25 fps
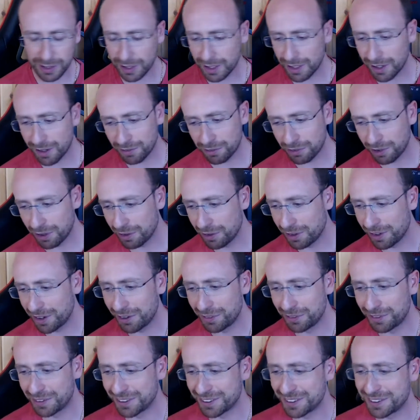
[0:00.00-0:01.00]
wrote
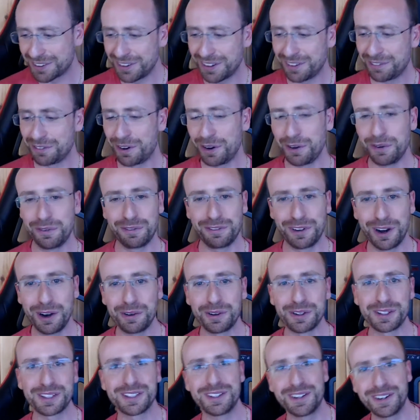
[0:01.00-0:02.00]
a
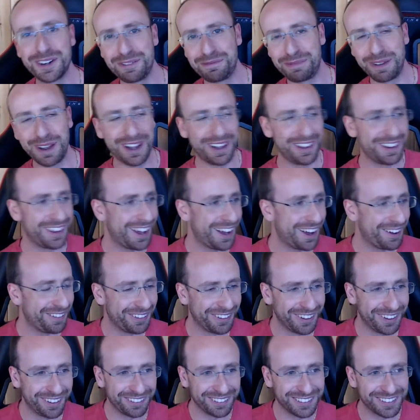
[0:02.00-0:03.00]
song about that when
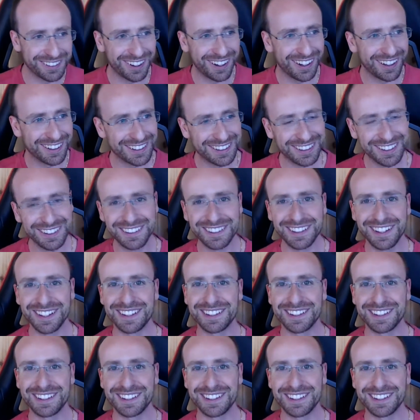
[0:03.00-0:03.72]
I was like 16,